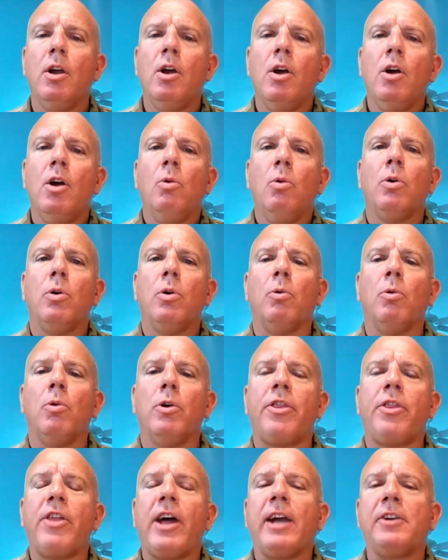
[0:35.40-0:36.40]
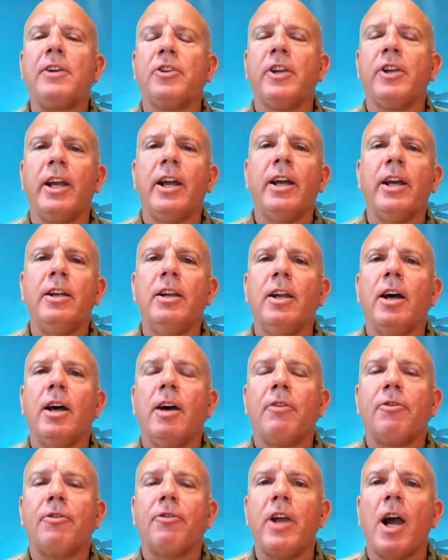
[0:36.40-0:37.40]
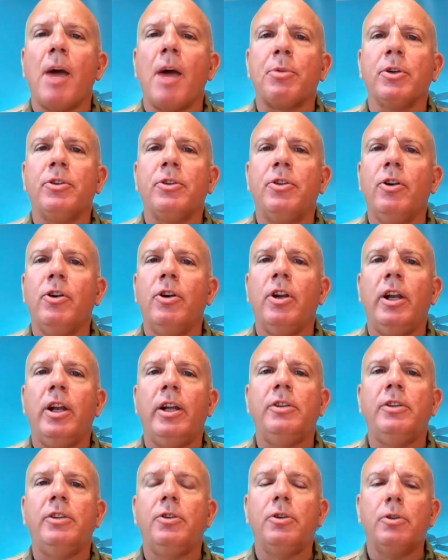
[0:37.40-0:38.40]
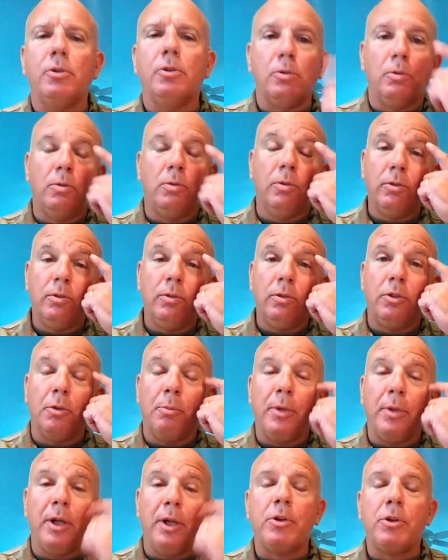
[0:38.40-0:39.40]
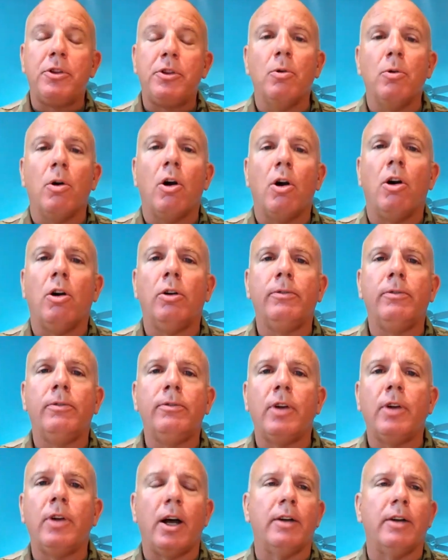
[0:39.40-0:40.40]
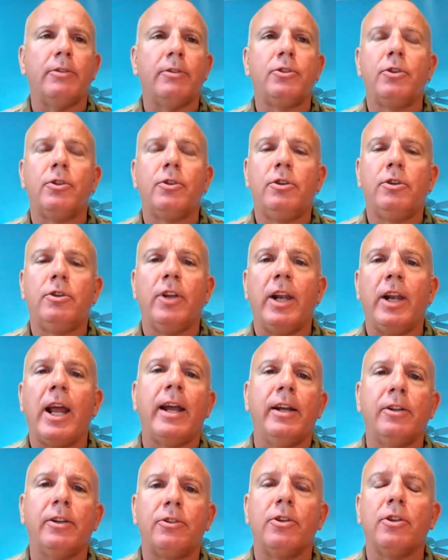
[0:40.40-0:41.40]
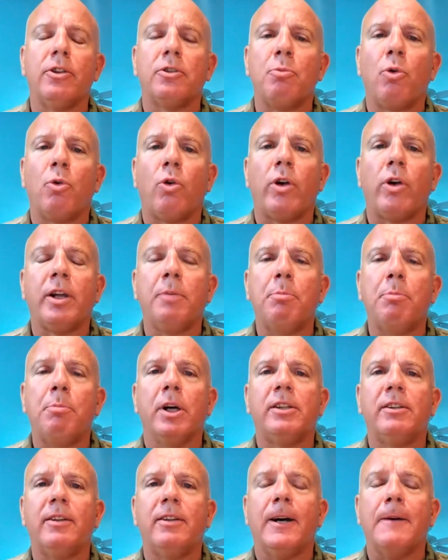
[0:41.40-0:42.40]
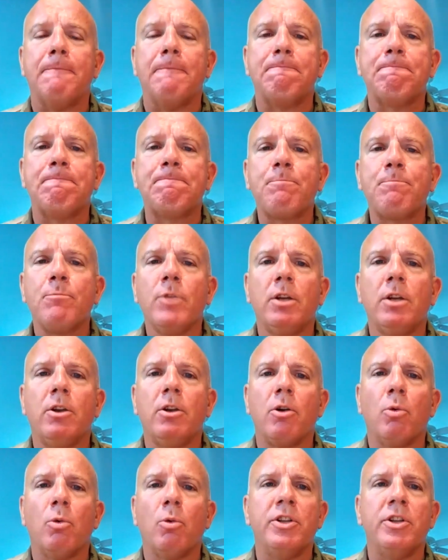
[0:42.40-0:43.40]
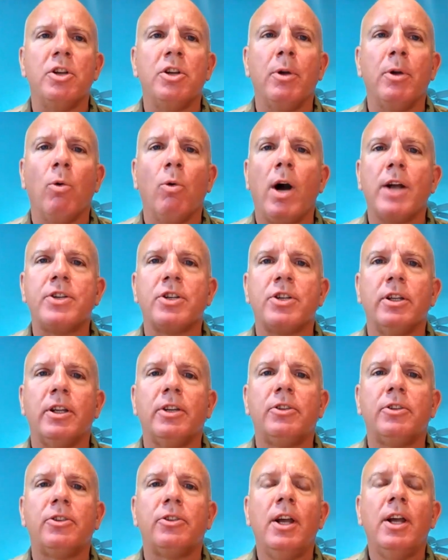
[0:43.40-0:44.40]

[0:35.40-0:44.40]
Well, thanks again for the opportunity to be with you all today. It's this morning, but don't know when you'll be watching this.